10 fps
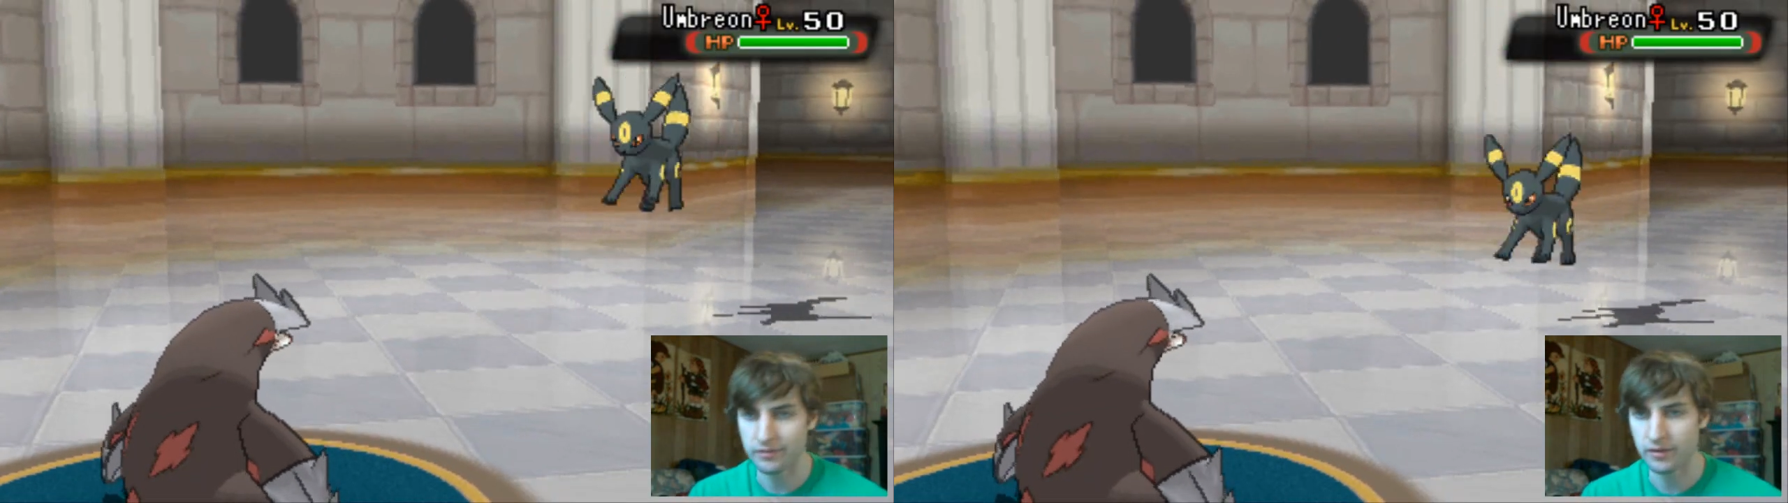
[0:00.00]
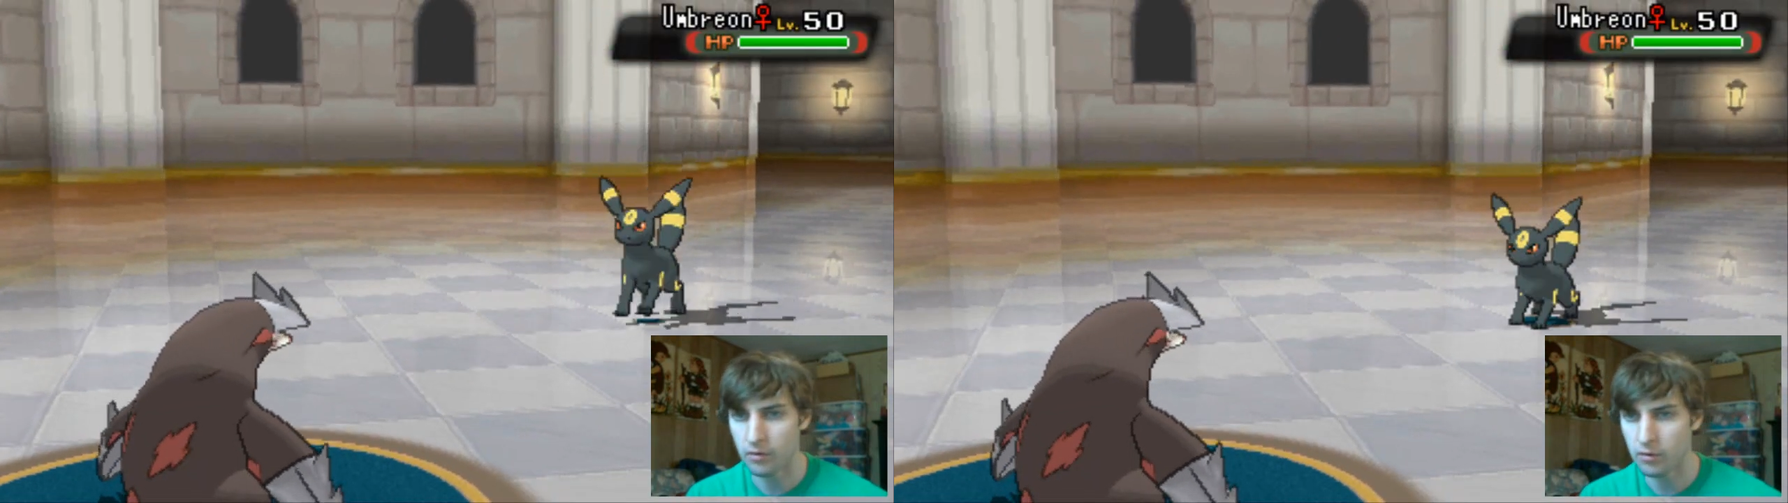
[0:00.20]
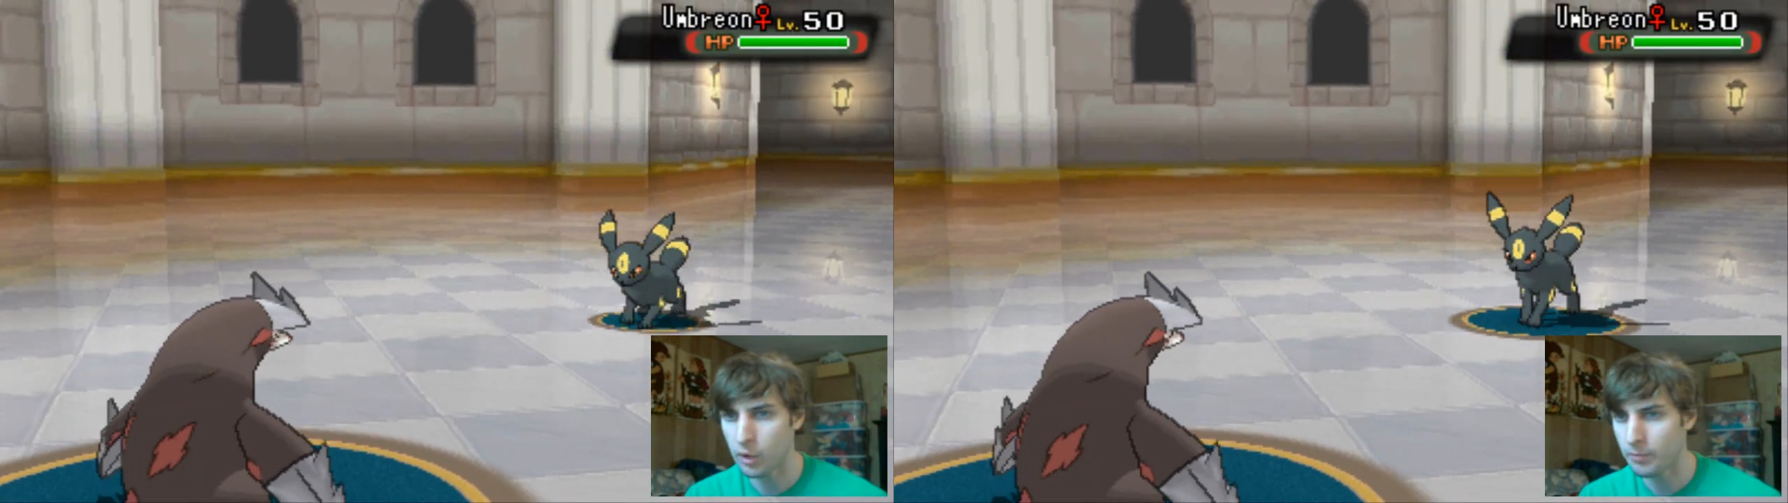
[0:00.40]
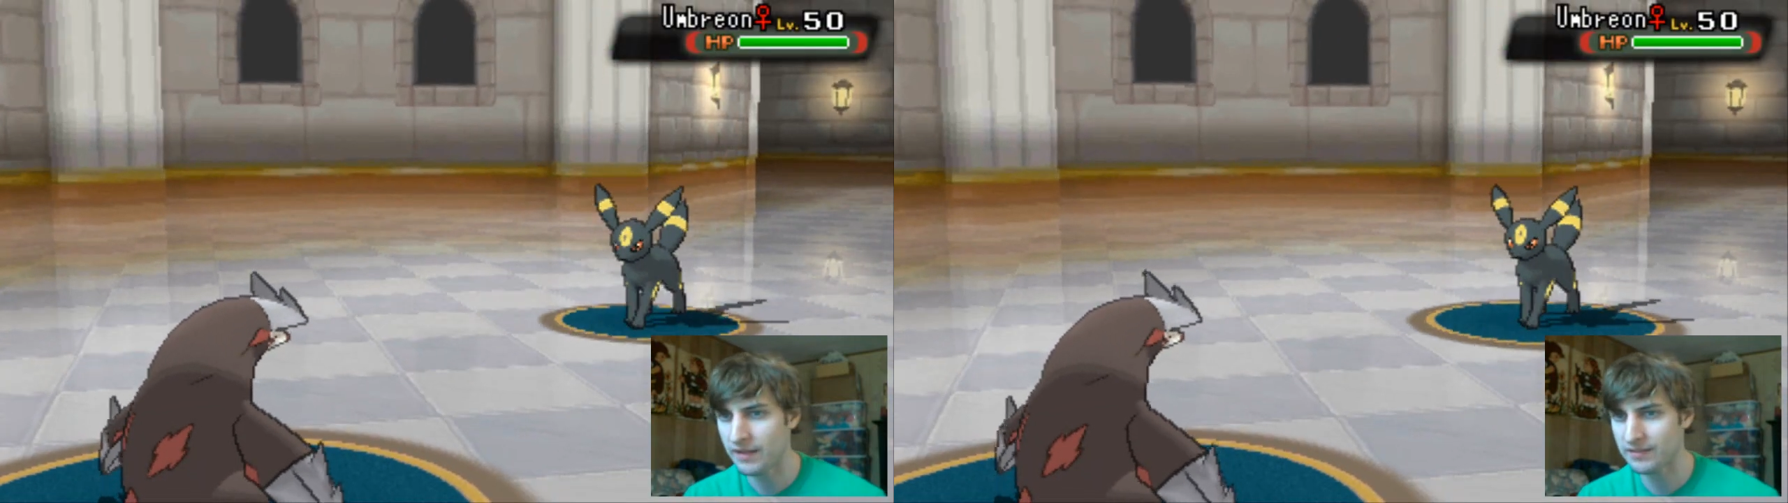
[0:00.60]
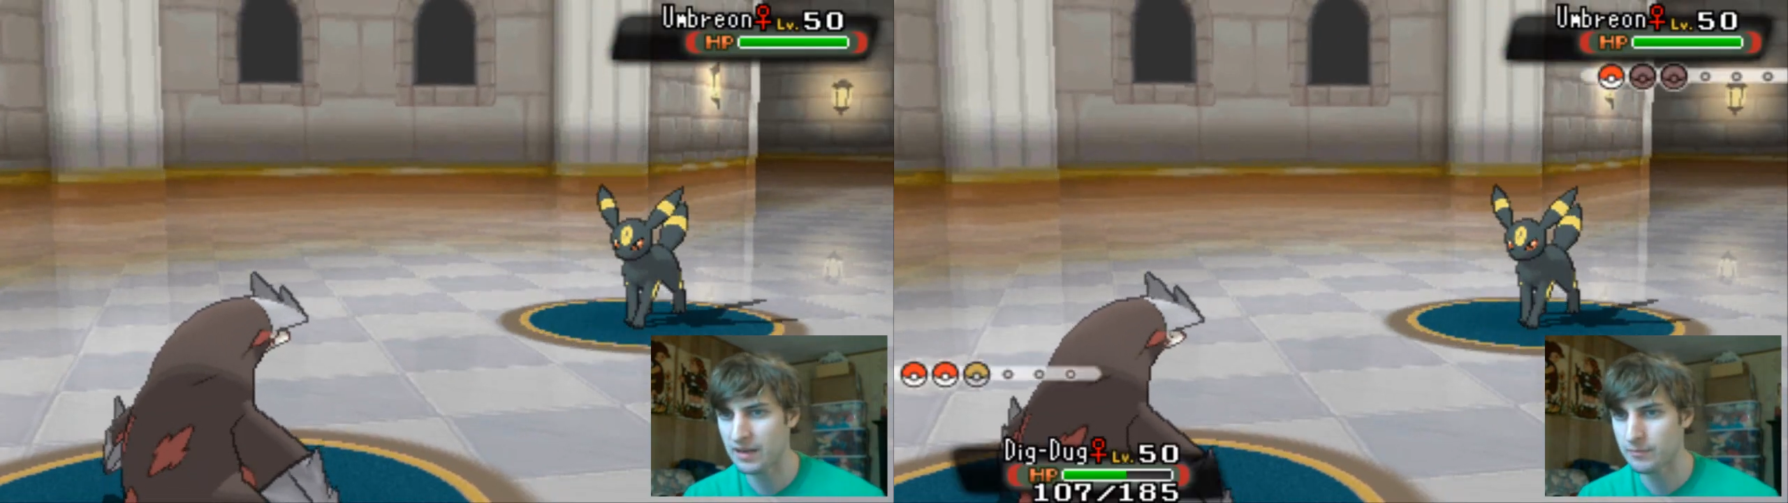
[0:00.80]
so we're hoping
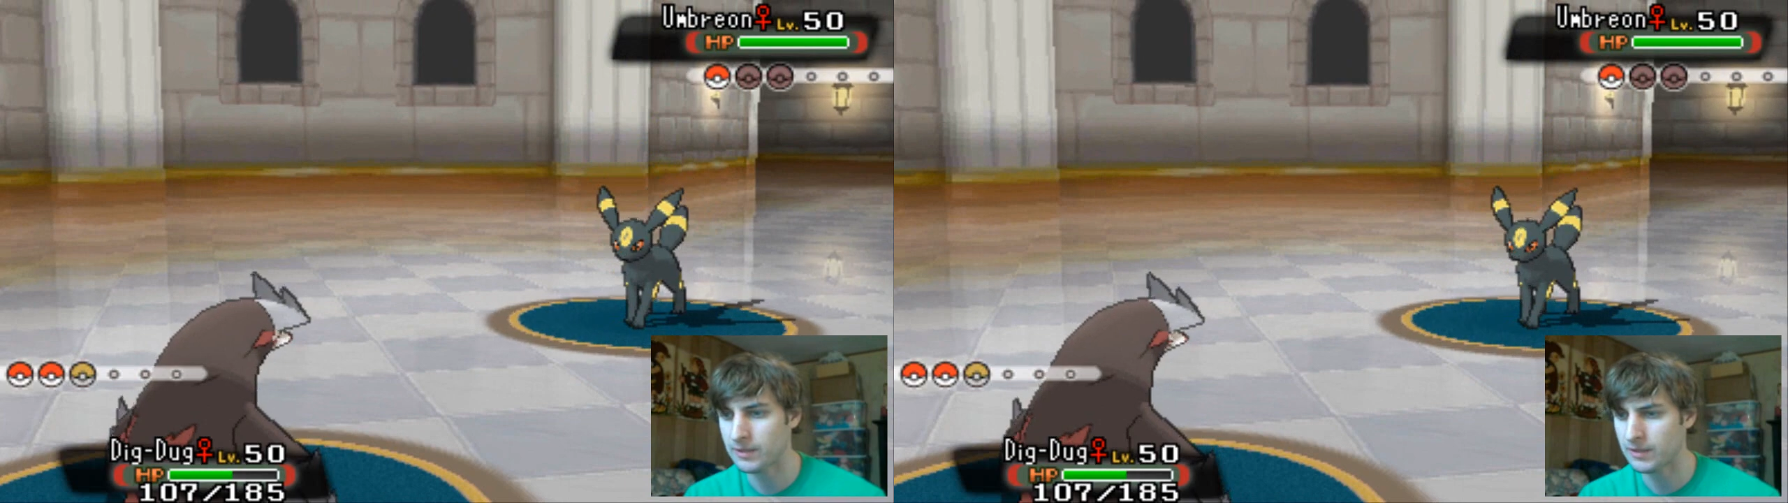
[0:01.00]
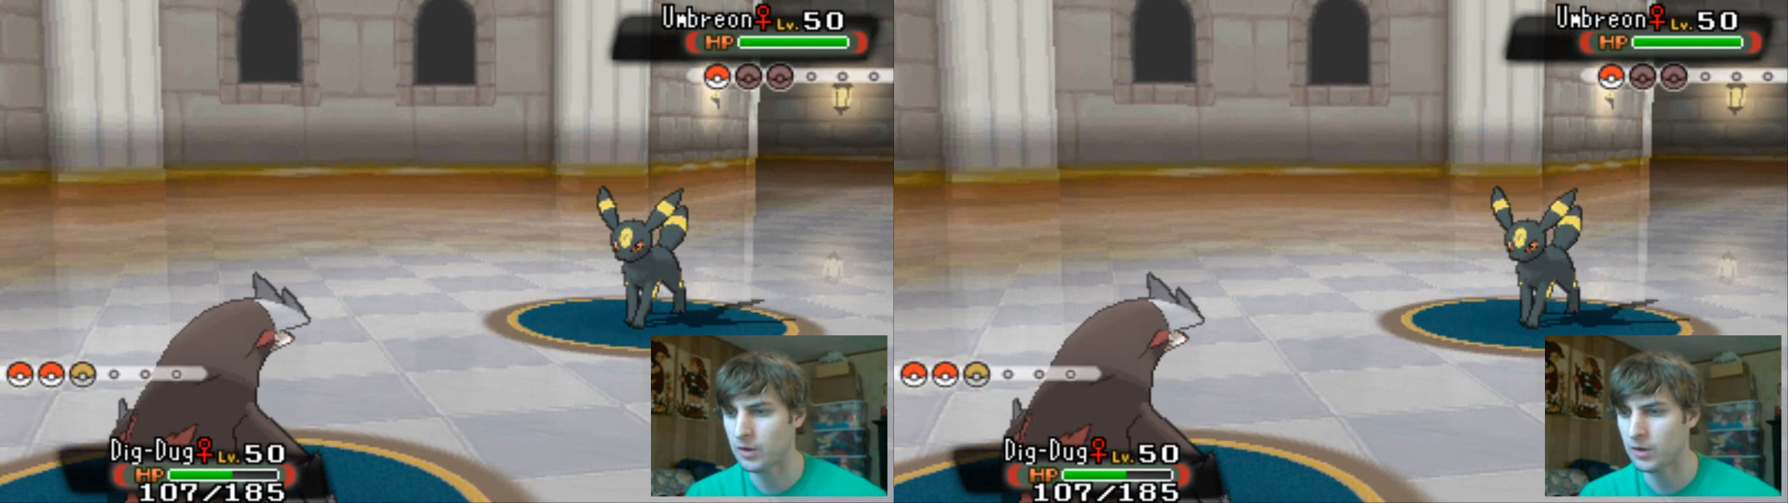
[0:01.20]
that's going to be,